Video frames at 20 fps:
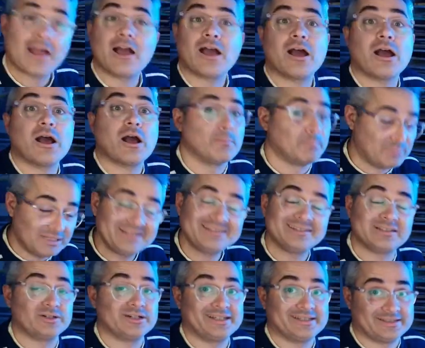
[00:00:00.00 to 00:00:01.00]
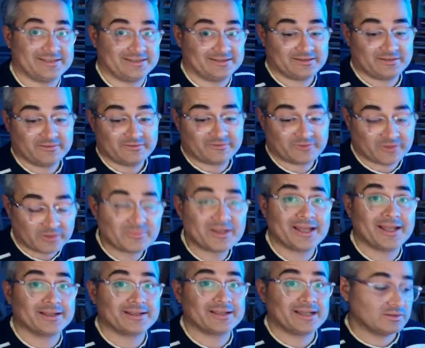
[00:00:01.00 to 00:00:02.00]
obliterated from
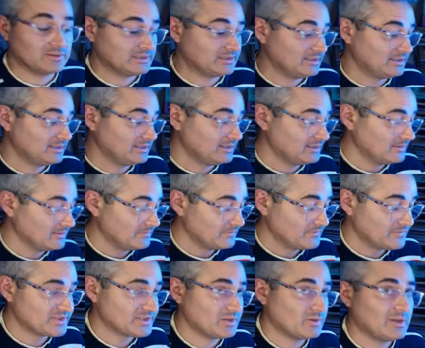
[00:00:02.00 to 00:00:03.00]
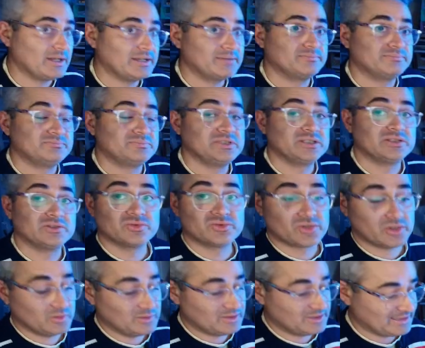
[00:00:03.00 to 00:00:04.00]
my account, so I need to
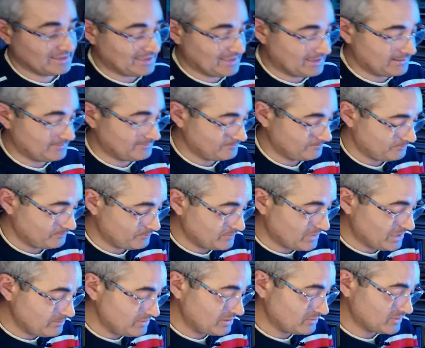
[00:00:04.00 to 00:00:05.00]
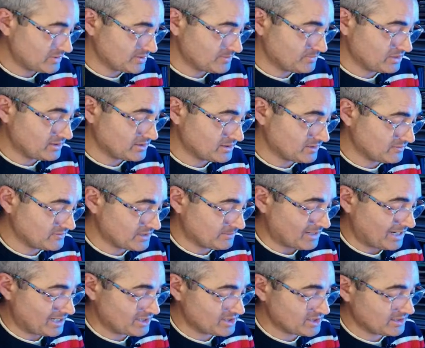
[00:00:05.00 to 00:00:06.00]
draw it again. Maybe it was because of some
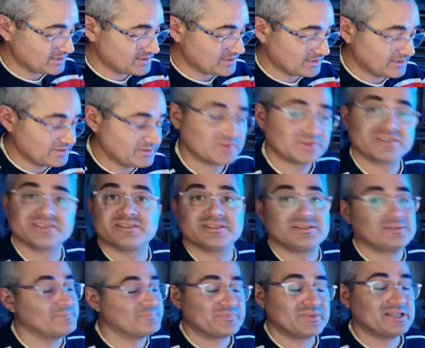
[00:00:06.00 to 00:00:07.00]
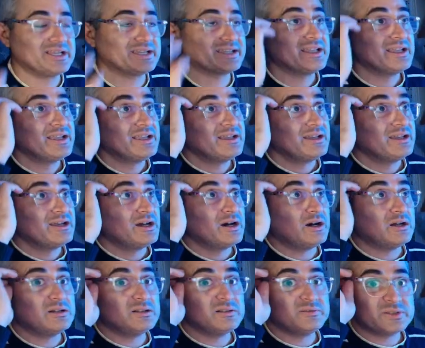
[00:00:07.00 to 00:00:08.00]
hashtags I used.
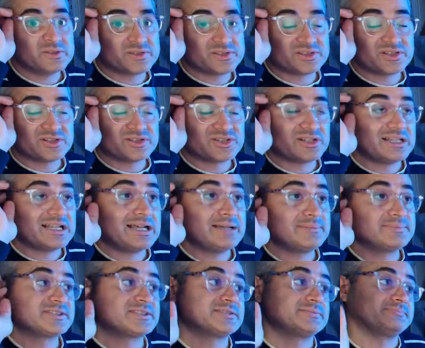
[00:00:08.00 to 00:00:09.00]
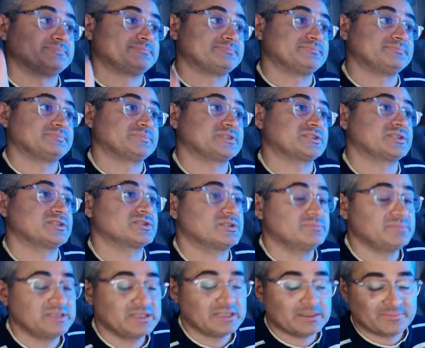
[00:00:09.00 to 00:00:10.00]
All of those social apps, social
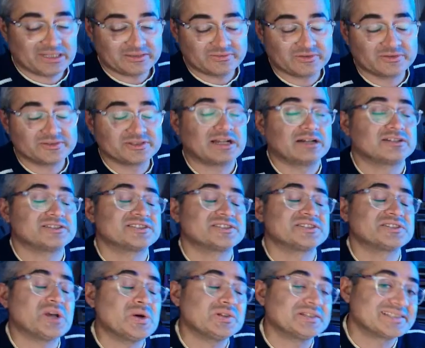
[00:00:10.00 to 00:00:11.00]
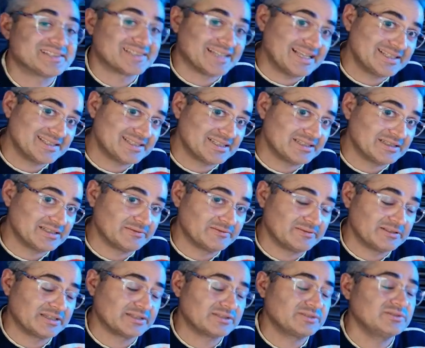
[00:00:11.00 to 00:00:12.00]
media platforms are so sensitive.
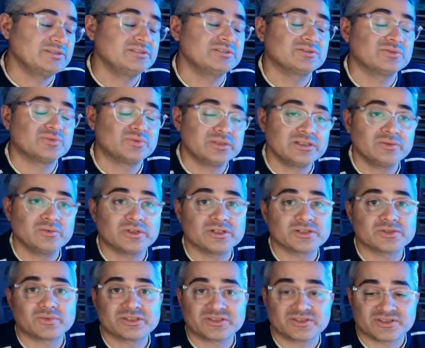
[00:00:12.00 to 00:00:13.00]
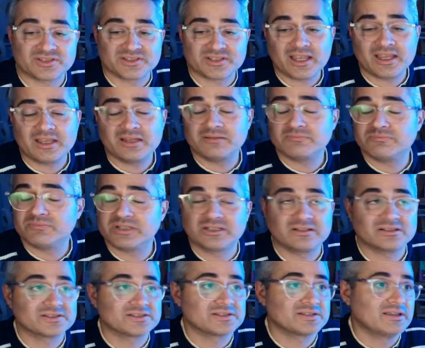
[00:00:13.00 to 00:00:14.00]
You need to really watch what you're saying,
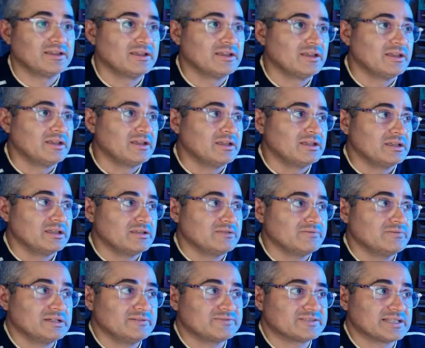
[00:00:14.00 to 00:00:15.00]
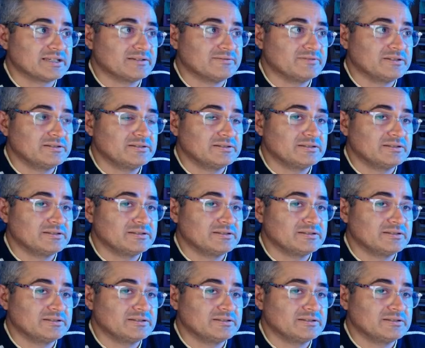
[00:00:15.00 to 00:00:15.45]
because even if something